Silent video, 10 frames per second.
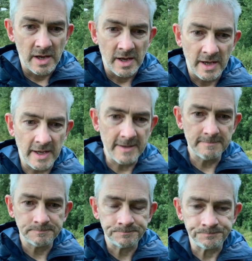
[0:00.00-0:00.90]

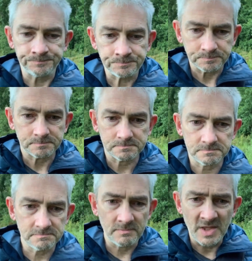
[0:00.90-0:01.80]

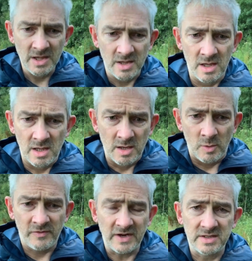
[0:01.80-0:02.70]

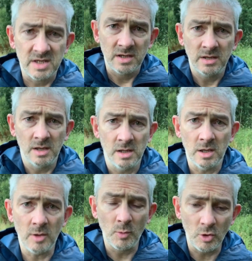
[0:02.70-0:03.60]
We've had a
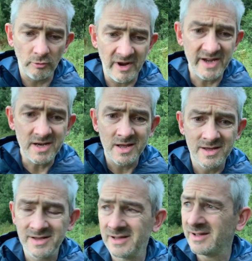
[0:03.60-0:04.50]
lot more rain,
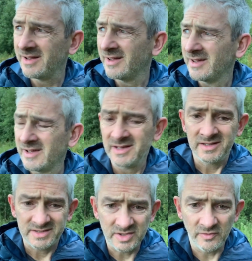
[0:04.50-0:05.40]

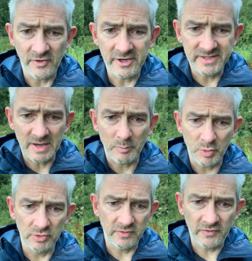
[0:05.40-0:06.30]
still very damp
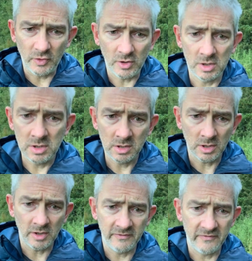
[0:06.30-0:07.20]
underfoot, a
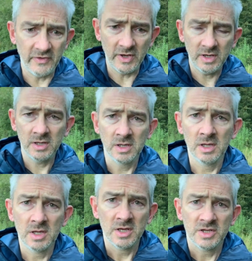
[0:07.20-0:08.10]
lot of
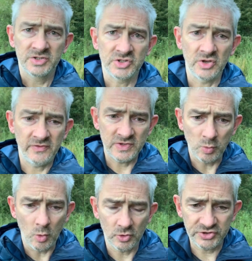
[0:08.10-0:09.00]
surface
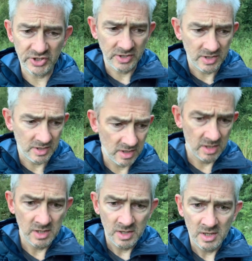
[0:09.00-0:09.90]
water
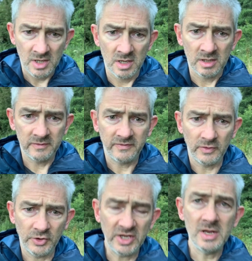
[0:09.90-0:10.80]
and
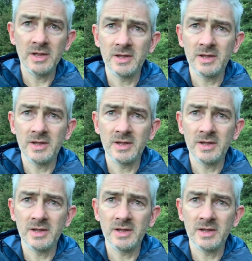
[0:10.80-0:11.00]
flooding,